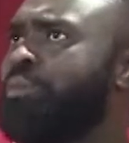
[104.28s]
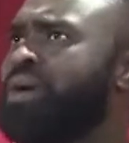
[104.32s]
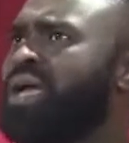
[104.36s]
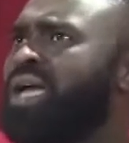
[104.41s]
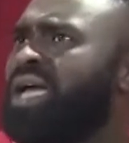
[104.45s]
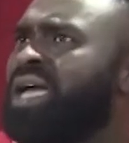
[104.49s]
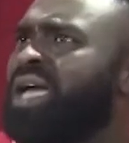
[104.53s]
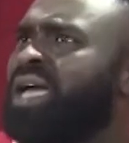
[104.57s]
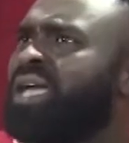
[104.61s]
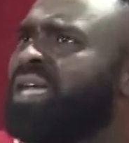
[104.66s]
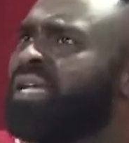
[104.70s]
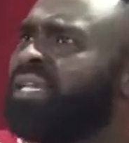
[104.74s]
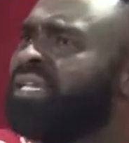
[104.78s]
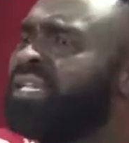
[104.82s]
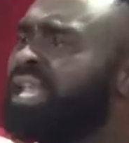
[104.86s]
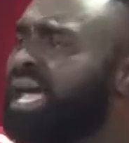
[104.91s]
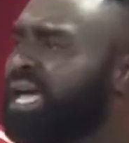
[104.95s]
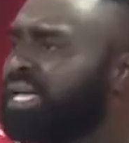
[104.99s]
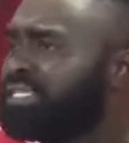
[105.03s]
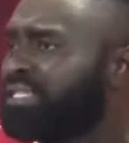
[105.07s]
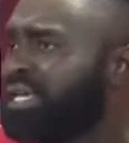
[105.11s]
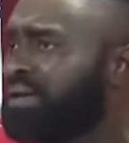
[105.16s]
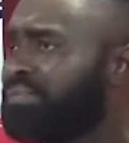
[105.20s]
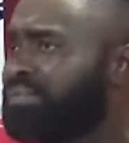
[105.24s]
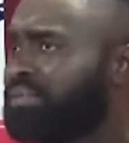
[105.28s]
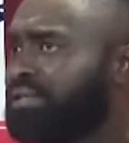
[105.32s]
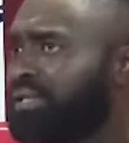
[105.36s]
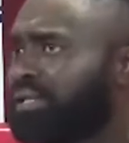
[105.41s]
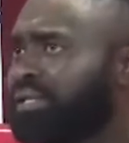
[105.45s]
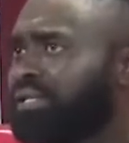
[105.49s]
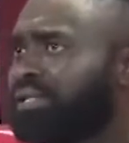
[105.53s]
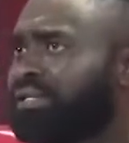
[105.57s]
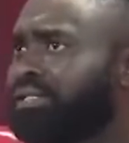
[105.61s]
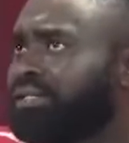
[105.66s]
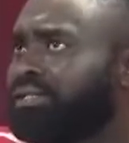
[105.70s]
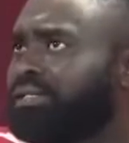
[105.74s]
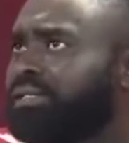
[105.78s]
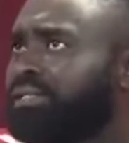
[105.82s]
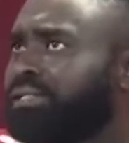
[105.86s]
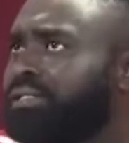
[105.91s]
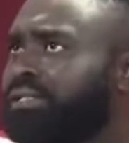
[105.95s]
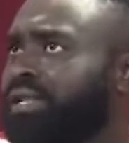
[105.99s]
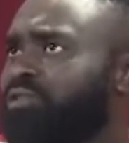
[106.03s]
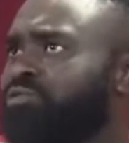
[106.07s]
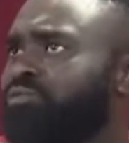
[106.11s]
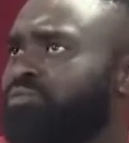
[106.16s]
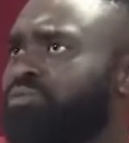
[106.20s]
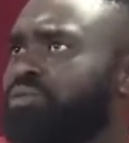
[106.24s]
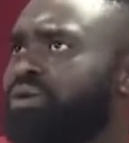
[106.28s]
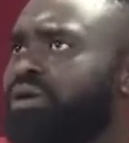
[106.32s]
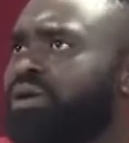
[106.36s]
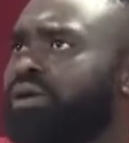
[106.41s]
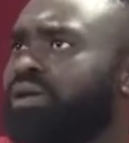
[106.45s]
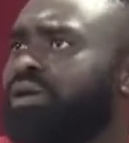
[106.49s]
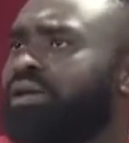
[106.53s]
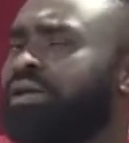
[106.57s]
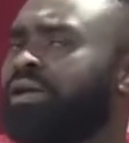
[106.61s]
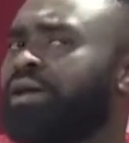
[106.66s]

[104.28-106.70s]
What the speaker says: be nine something, and you may,